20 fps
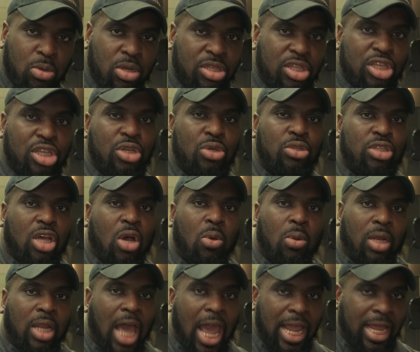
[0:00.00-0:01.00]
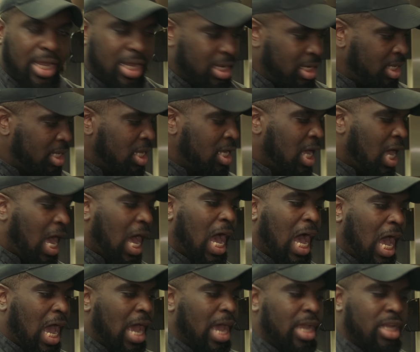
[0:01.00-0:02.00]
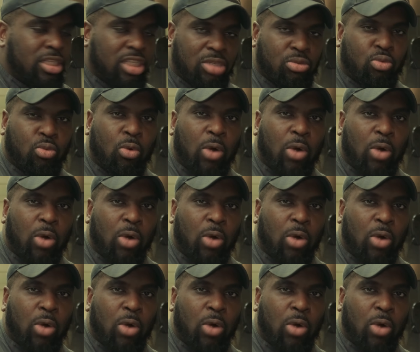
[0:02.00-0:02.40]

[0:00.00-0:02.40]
with it, you don't like it, I just